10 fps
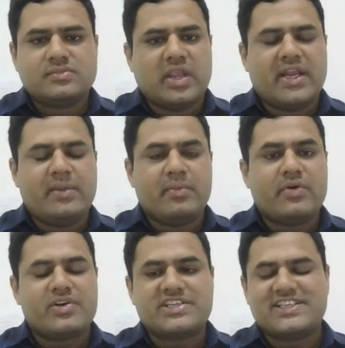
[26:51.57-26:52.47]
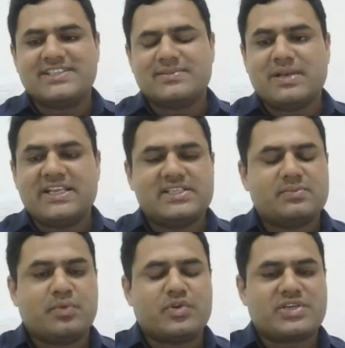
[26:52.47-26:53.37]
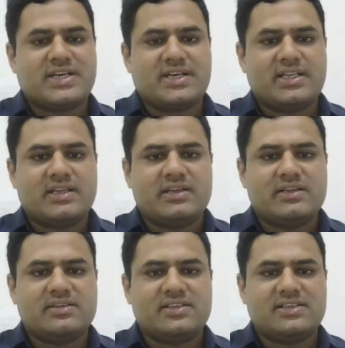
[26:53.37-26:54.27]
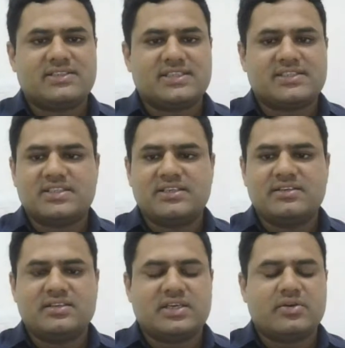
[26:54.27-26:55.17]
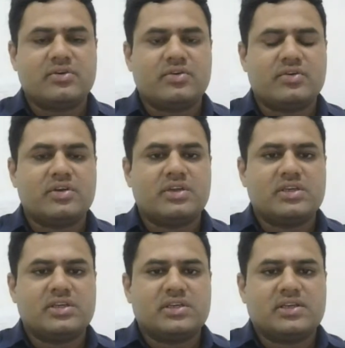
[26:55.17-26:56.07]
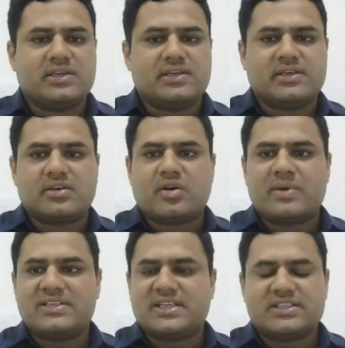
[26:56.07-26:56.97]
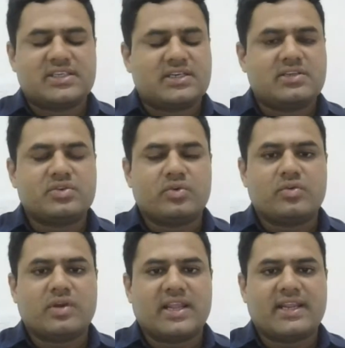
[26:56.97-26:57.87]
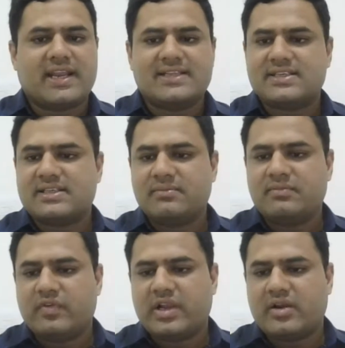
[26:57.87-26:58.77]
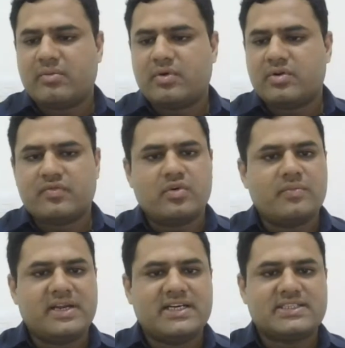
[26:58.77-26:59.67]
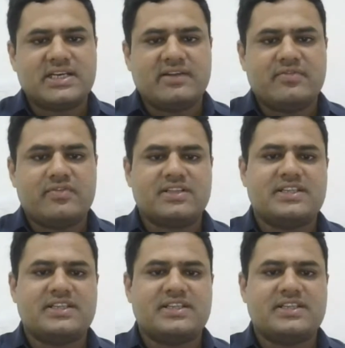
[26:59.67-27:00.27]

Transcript: Any more questions, please post it in the section, comment section, so I can answer them. We have about 4 minutes left for